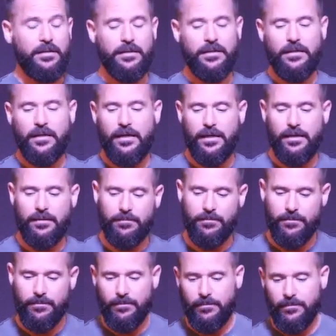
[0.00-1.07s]
Um,
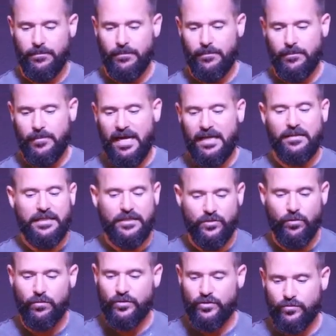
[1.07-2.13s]
I lean
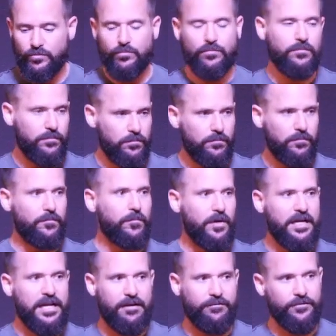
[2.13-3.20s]
towards
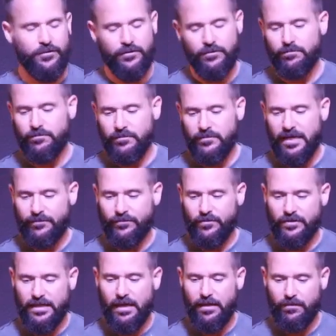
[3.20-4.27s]
right after after
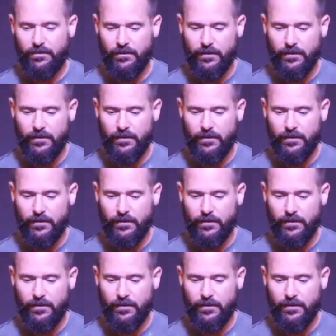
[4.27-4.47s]
death.